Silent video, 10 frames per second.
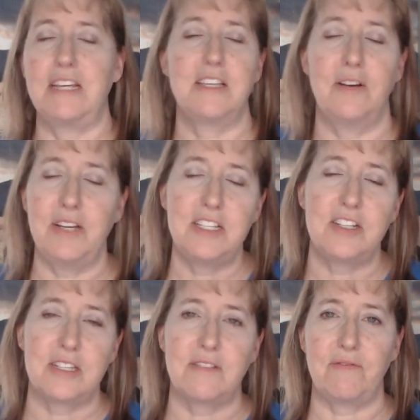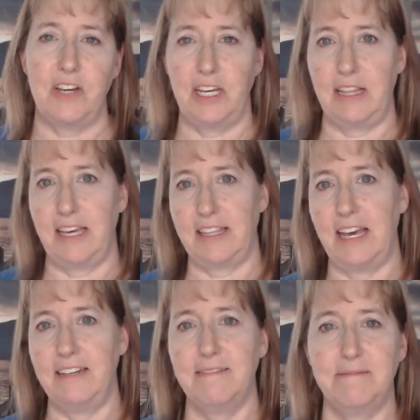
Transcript: So it's just funky like that.